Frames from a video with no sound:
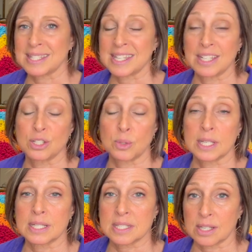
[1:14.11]
say,
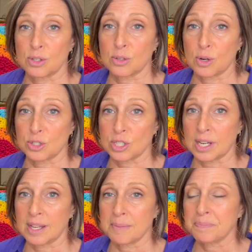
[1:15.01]
doing a single
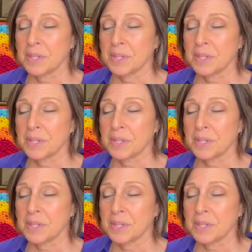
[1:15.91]
crochet.